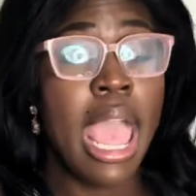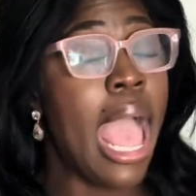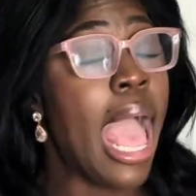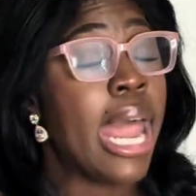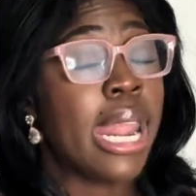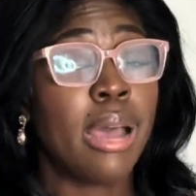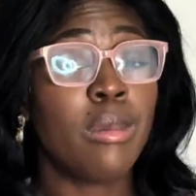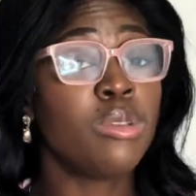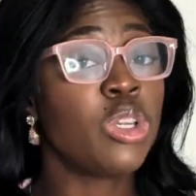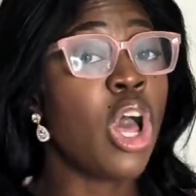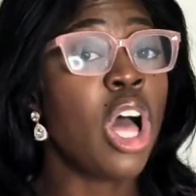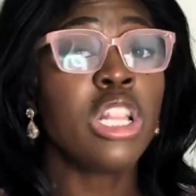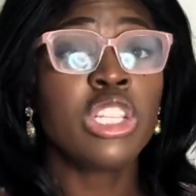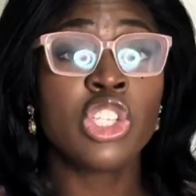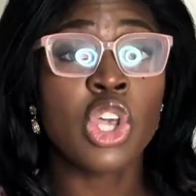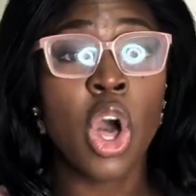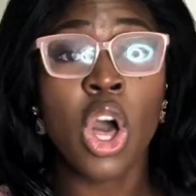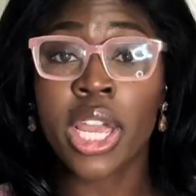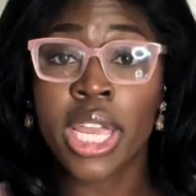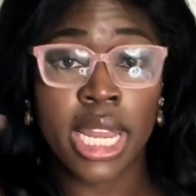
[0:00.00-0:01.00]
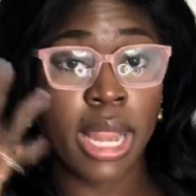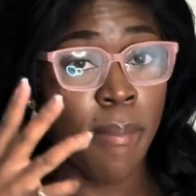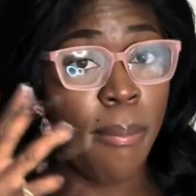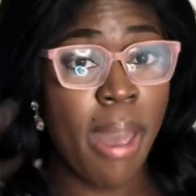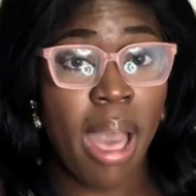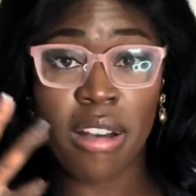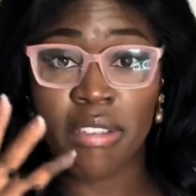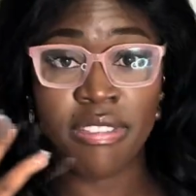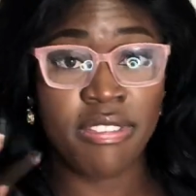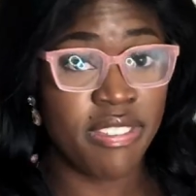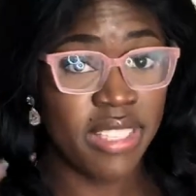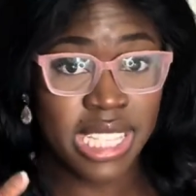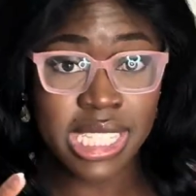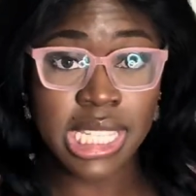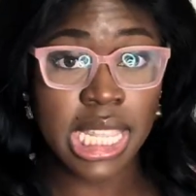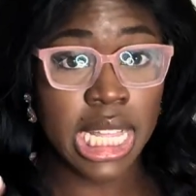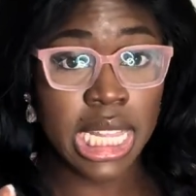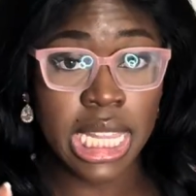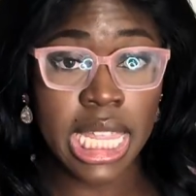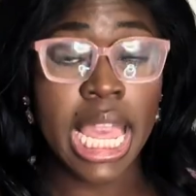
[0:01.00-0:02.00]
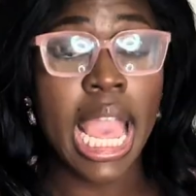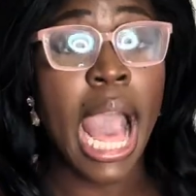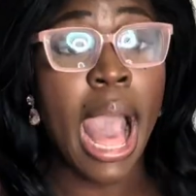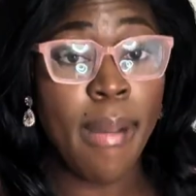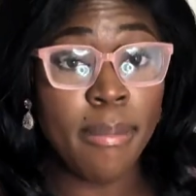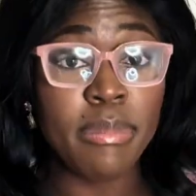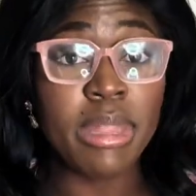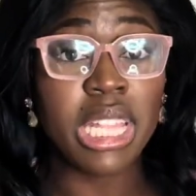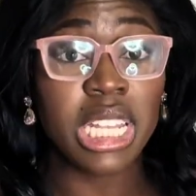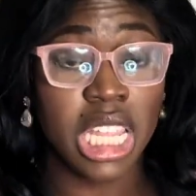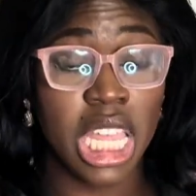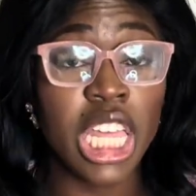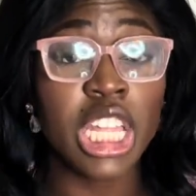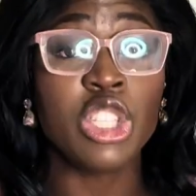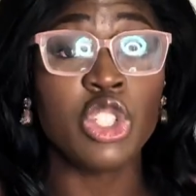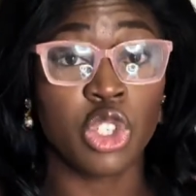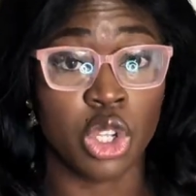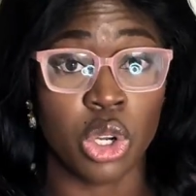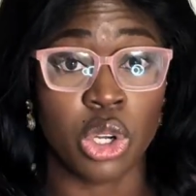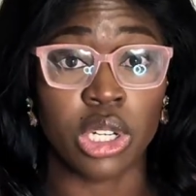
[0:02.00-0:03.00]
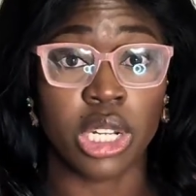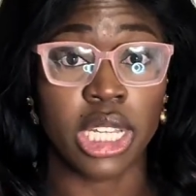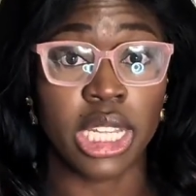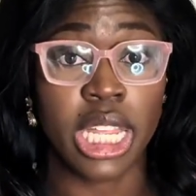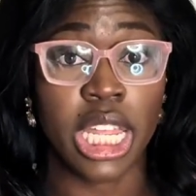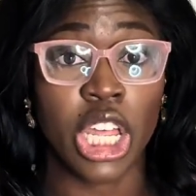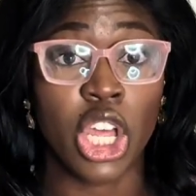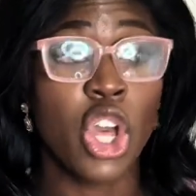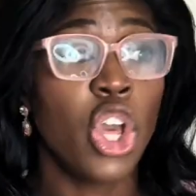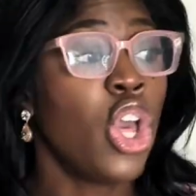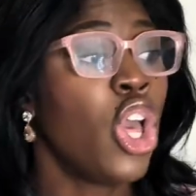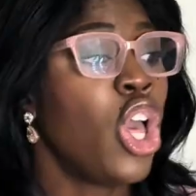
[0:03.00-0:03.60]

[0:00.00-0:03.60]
And I'm not talking about physically, I mean internally.